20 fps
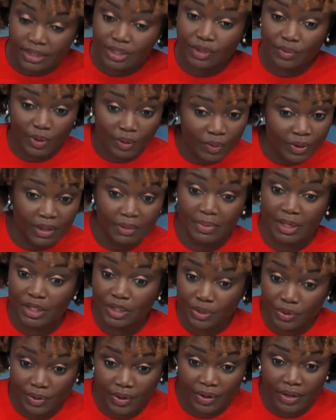So we want to make
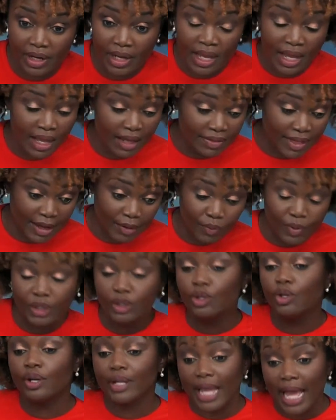sure that we
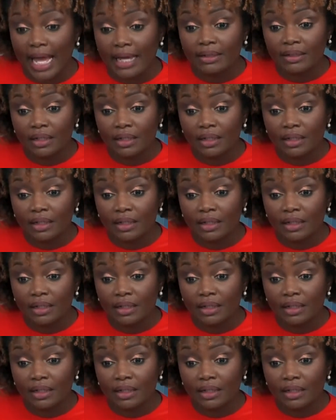look at,